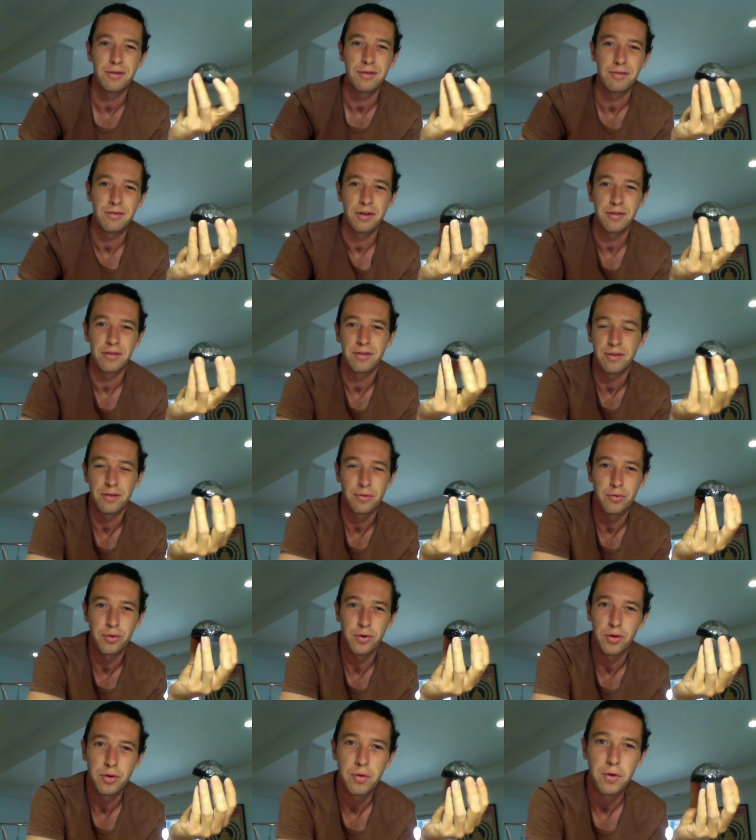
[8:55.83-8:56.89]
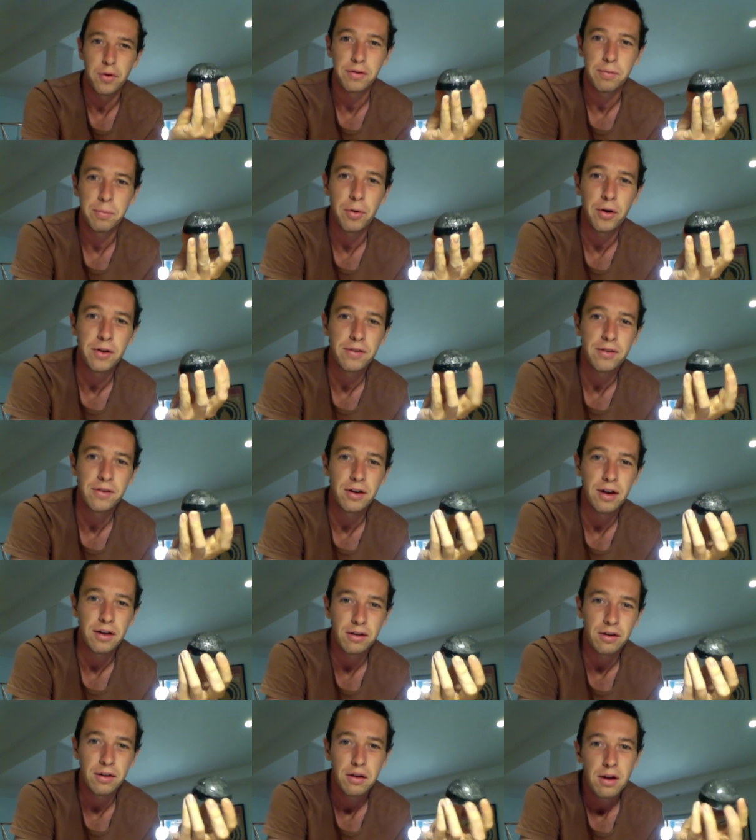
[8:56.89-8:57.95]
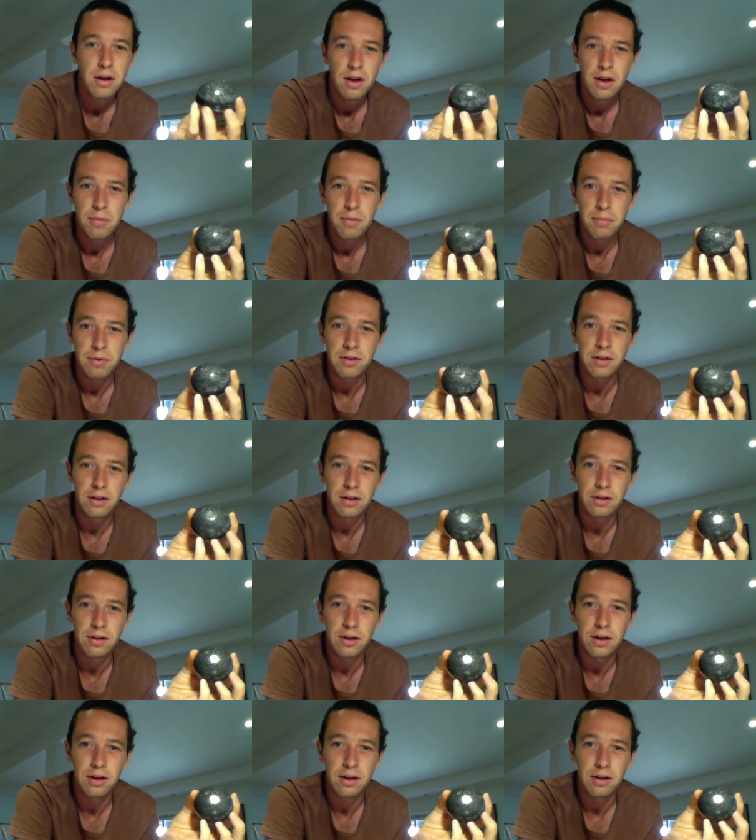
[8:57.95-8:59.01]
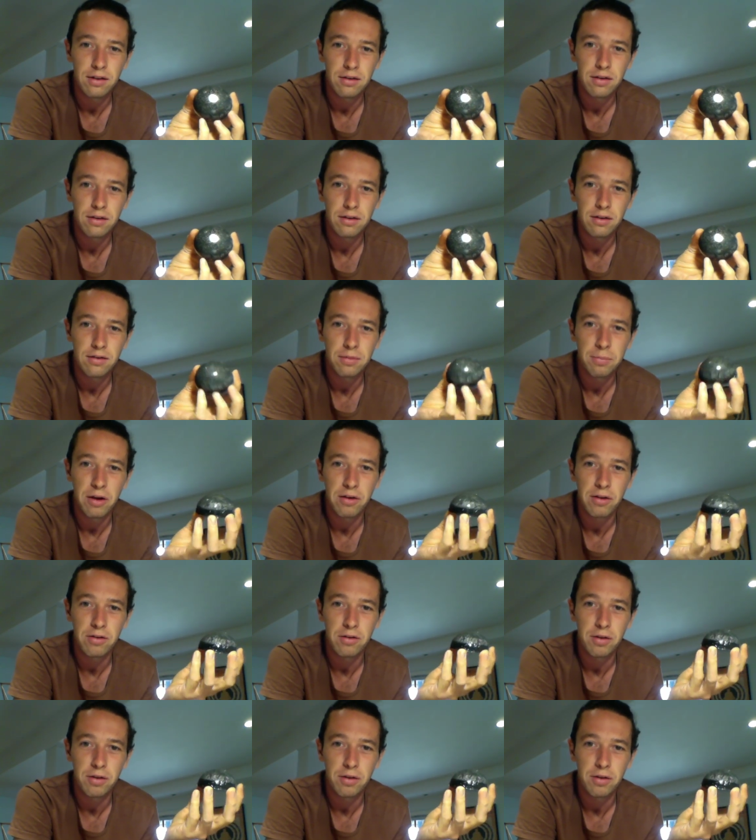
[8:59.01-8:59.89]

It was just a raw quartz point, so nothing particularly special